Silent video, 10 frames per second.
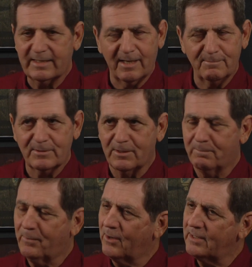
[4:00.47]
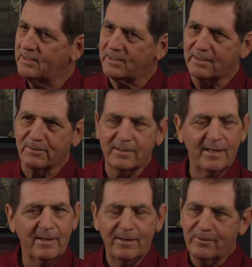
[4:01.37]
comes to the point and says,
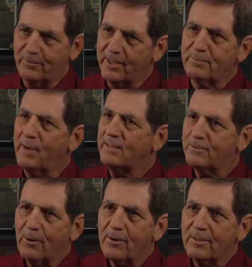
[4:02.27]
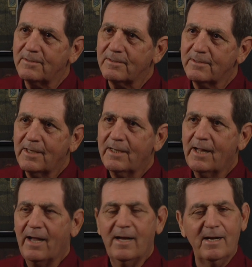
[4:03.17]
"Rich McGeorge
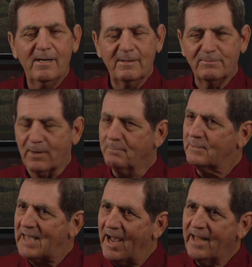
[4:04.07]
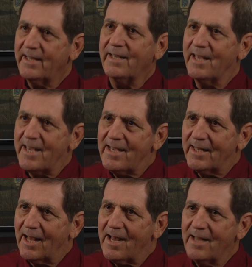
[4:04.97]
from tiny
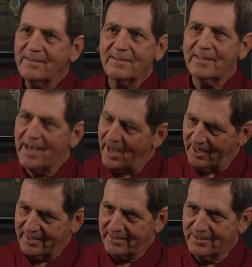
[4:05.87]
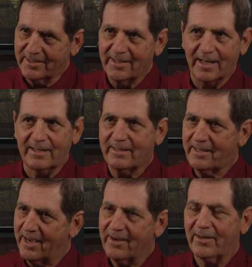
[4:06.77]
Elon College in the
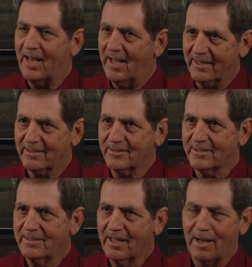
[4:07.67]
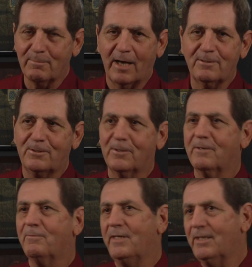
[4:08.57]
Carolinas." I'm not sure
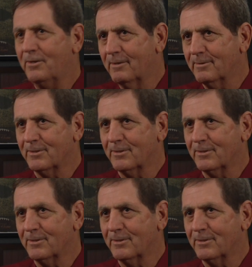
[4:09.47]
if he knew it was